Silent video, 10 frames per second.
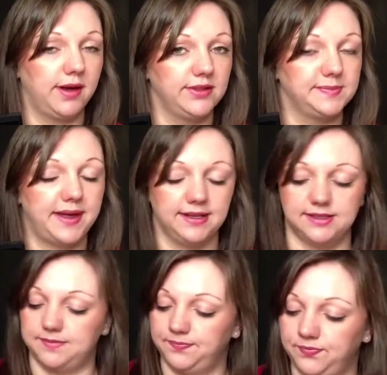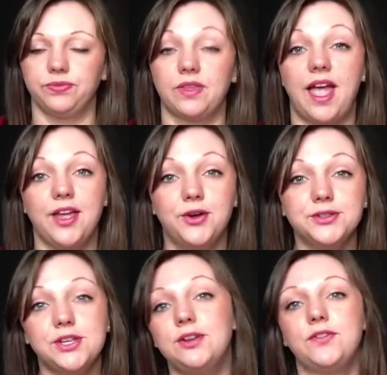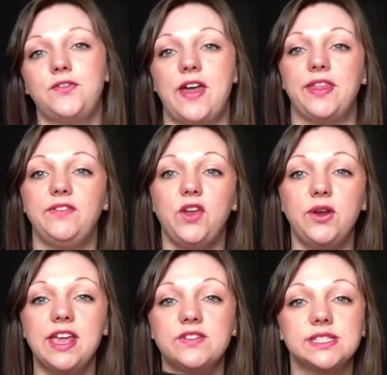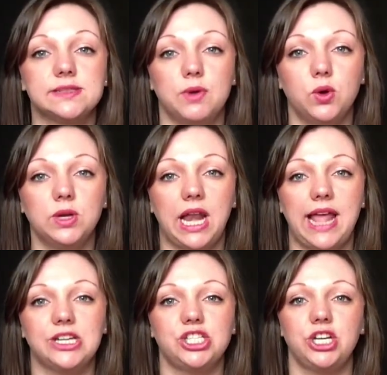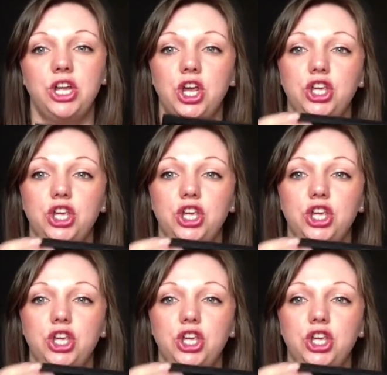about this palette. I also love the fact that if you only have a small collection,